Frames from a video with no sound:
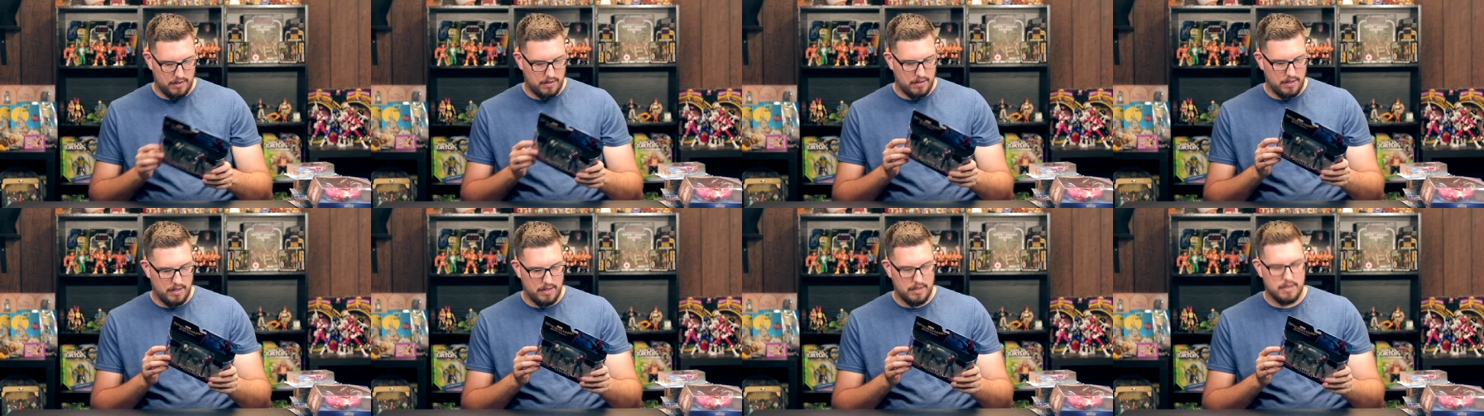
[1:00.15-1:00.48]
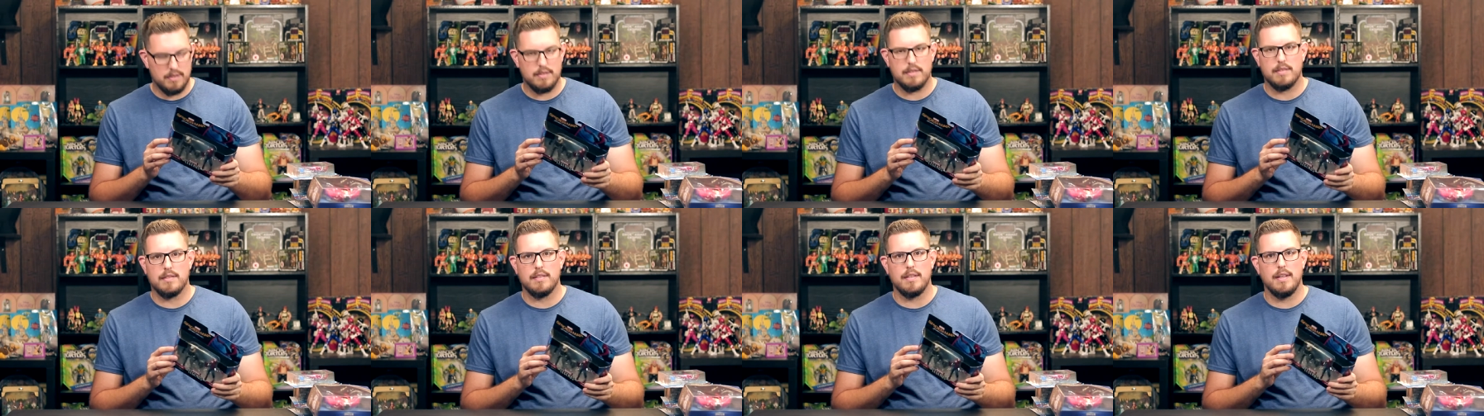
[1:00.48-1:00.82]

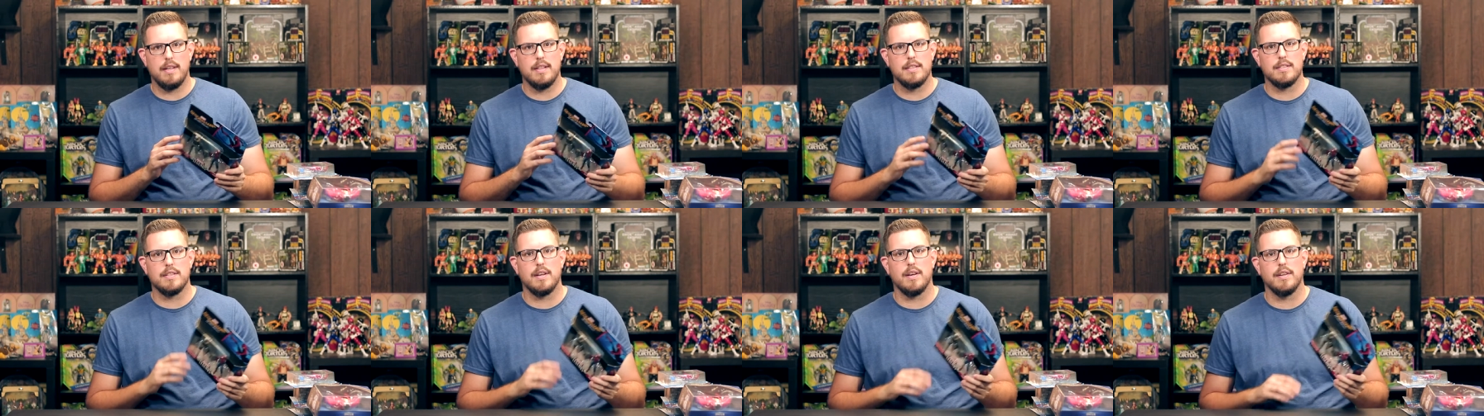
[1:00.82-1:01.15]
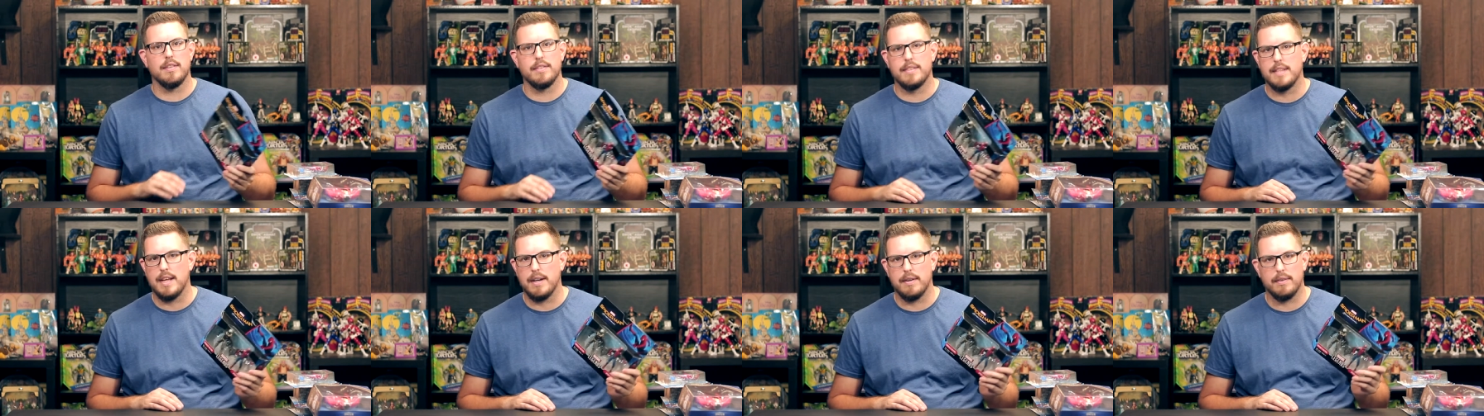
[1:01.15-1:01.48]
it's, it's all
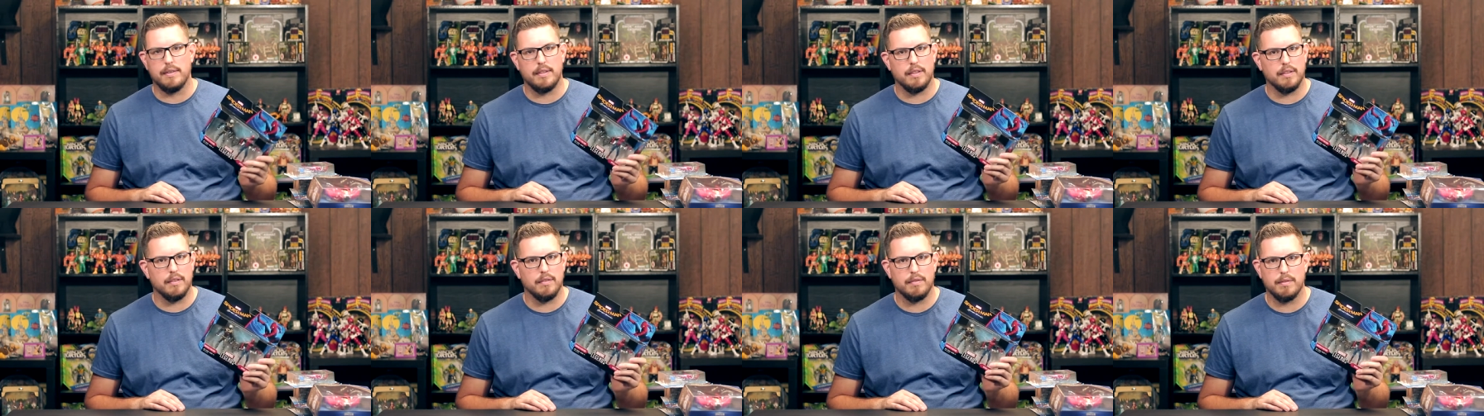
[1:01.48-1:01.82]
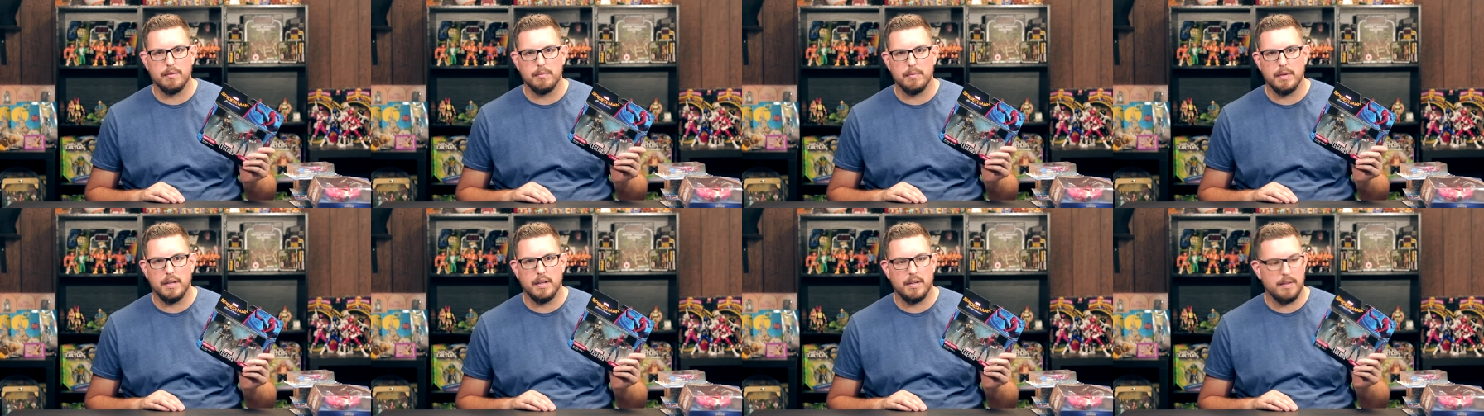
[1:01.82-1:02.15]
downhill
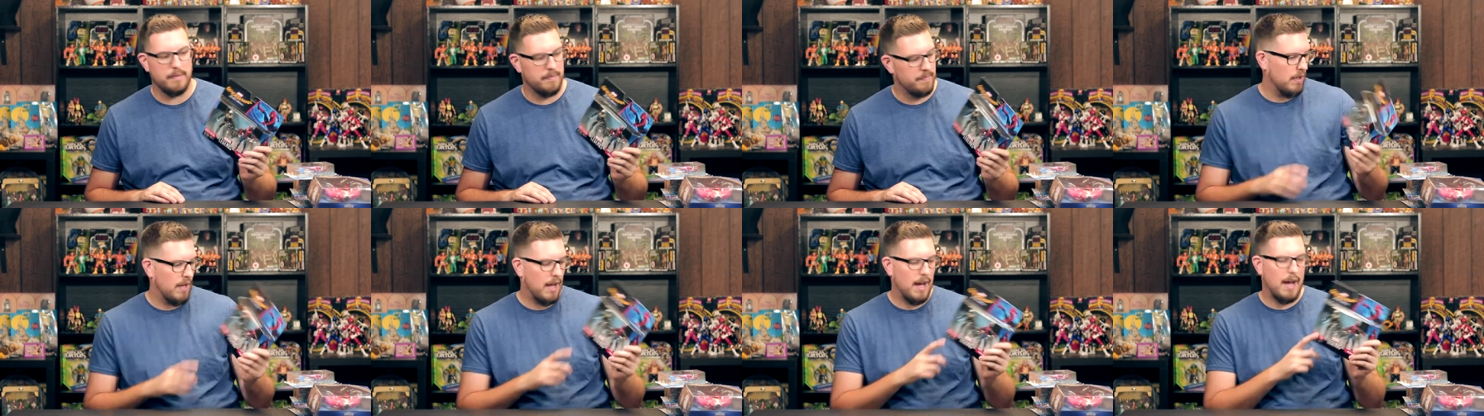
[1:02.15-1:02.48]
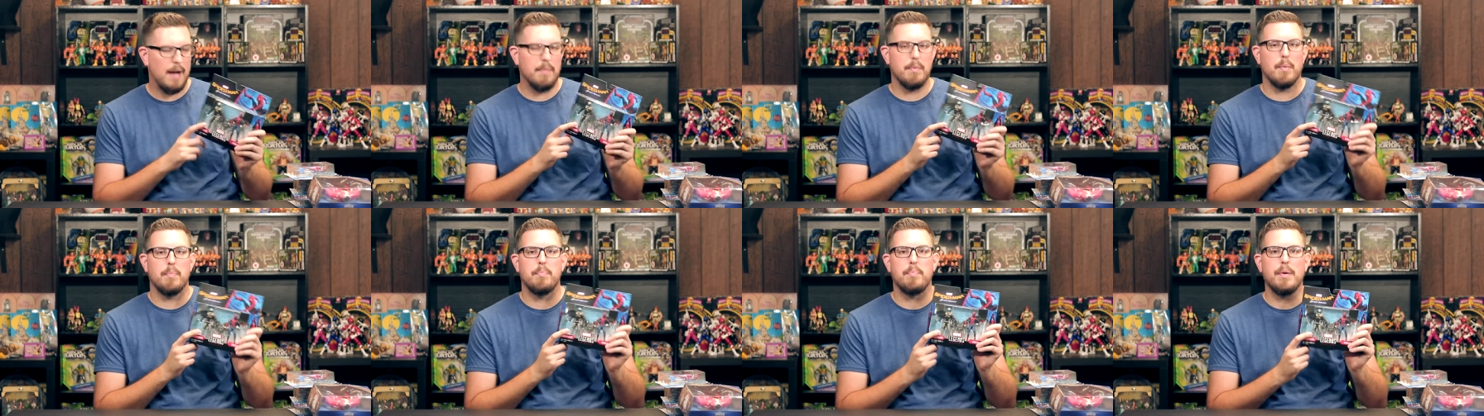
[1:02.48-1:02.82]
from there.
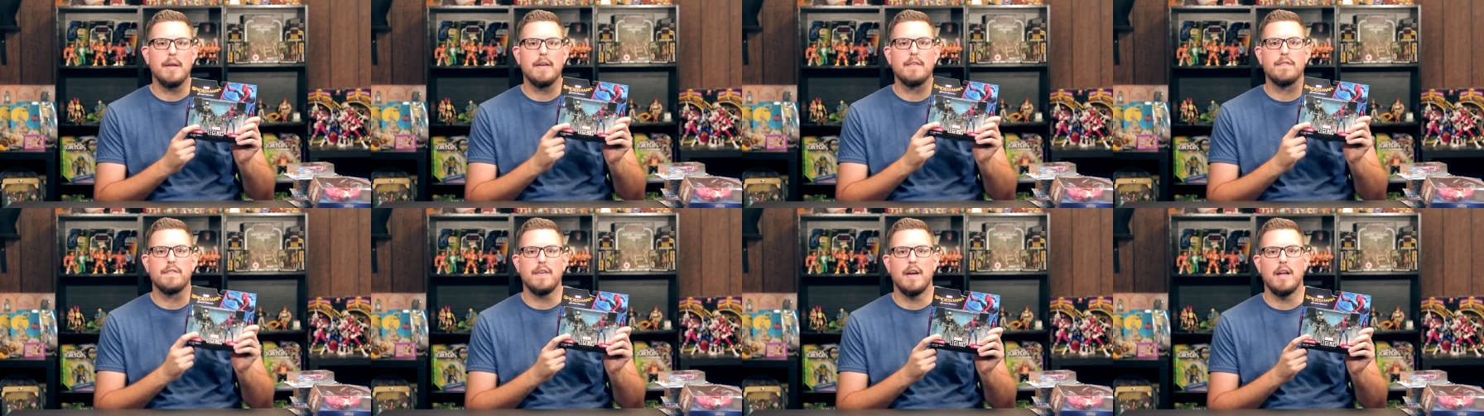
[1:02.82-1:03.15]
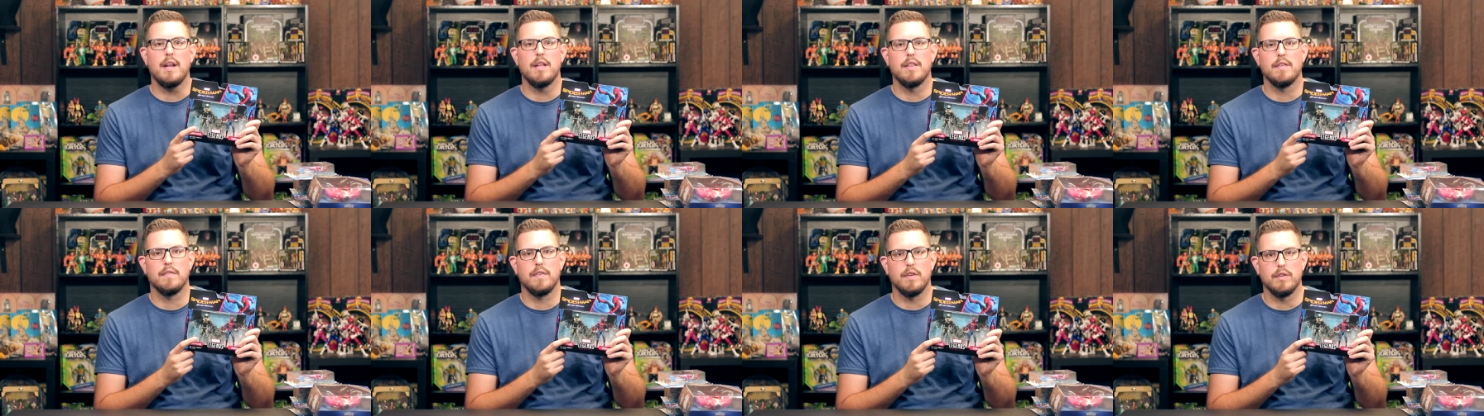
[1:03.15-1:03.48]
I'm a big fan
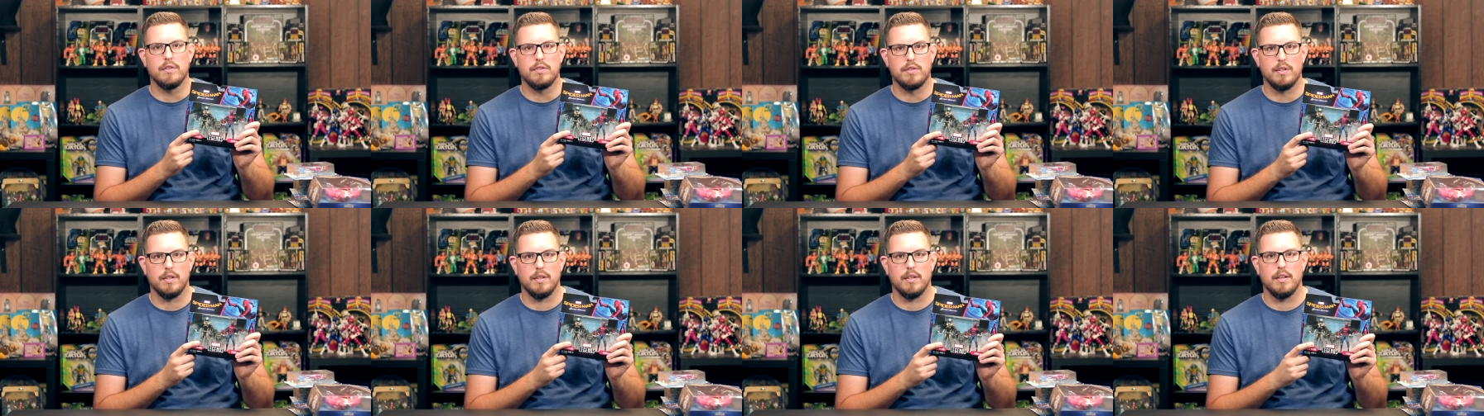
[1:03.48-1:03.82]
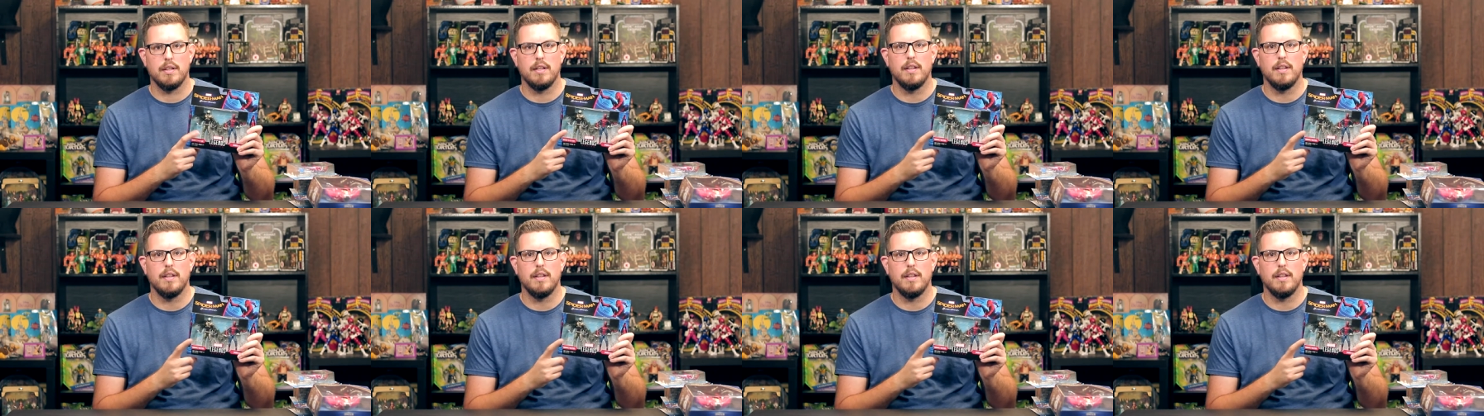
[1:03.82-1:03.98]
of the Vulture.